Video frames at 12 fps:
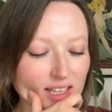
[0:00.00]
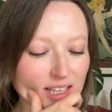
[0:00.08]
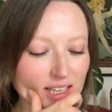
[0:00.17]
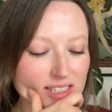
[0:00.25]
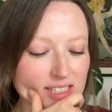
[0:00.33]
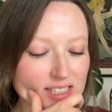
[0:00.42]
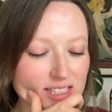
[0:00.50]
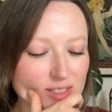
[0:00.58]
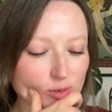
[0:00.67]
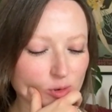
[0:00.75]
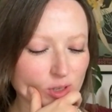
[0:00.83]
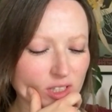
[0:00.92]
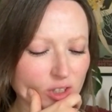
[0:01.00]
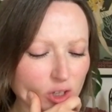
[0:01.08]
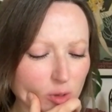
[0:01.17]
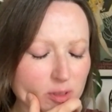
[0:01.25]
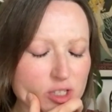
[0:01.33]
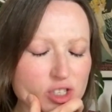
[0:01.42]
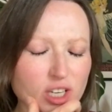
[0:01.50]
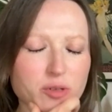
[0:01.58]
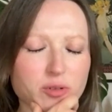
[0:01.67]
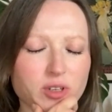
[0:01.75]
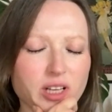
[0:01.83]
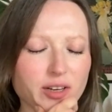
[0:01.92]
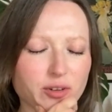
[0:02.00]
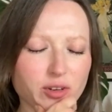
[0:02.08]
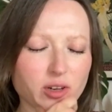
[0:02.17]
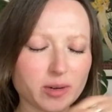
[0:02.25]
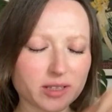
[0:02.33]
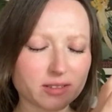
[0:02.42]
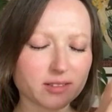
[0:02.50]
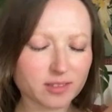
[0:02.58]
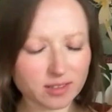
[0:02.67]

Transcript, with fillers: it's, or in Europe in general, I don't know about